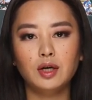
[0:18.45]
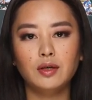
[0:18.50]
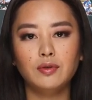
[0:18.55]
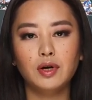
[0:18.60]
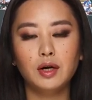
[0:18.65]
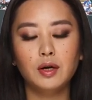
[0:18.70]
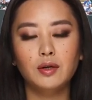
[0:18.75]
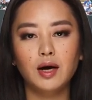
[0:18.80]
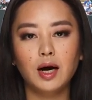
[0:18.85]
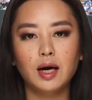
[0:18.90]

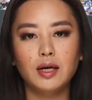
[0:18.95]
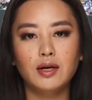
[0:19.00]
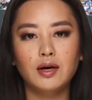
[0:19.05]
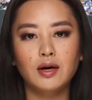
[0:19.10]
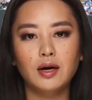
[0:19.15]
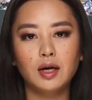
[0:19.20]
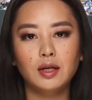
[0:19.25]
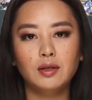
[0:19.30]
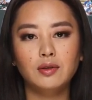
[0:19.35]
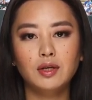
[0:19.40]
Of their
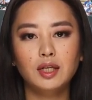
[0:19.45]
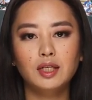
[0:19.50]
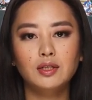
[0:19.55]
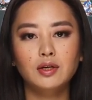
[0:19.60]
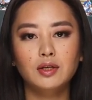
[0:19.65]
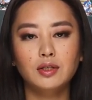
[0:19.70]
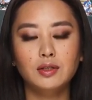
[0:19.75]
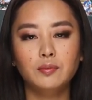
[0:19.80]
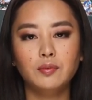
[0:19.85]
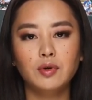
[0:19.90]
last 10
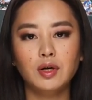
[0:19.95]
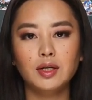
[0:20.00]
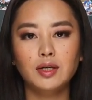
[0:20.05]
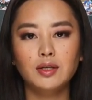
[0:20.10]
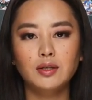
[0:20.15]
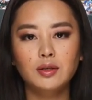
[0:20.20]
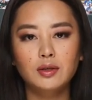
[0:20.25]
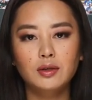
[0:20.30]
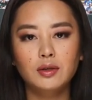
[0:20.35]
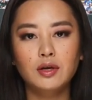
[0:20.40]
matches
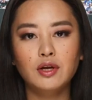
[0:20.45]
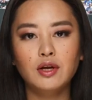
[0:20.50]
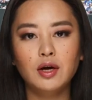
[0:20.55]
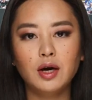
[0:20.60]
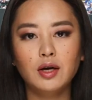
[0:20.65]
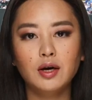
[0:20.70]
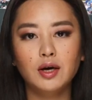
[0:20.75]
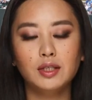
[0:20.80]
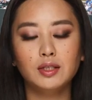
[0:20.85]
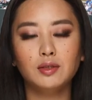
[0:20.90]
played,
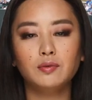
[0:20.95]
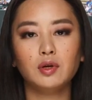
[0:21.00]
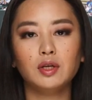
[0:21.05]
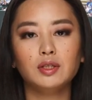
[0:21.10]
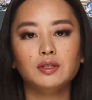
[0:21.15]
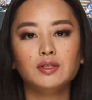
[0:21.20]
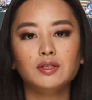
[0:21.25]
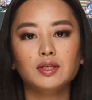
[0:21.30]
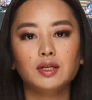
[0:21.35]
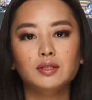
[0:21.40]
Djere has
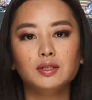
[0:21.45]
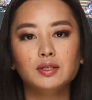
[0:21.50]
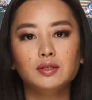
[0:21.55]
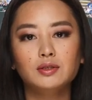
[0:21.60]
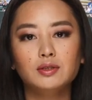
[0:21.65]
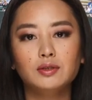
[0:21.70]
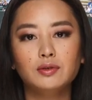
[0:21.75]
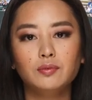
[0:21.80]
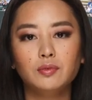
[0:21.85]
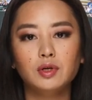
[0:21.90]
won
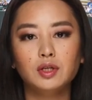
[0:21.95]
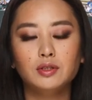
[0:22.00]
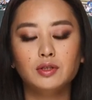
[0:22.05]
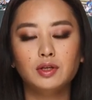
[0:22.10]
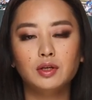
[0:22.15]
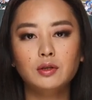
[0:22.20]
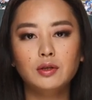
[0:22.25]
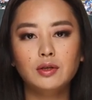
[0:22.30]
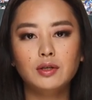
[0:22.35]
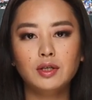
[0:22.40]
7,
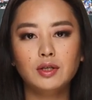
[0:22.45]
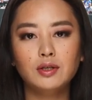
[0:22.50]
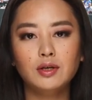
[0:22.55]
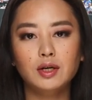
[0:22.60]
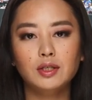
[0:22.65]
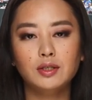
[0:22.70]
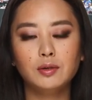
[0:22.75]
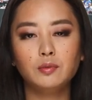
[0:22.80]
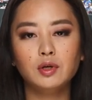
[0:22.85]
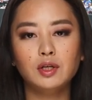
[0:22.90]
while
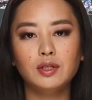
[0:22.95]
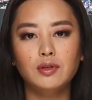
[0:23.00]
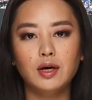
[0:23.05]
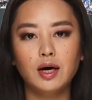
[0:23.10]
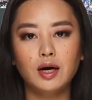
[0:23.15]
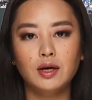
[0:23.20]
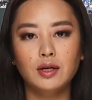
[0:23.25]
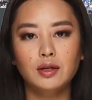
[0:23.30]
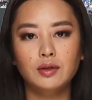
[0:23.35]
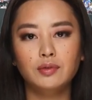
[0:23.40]
Djokovic has
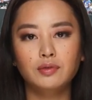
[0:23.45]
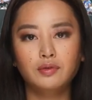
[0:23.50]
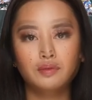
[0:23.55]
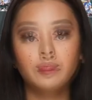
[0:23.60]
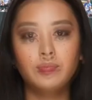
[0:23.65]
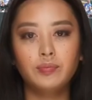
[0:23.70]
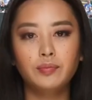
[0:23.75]
won 9.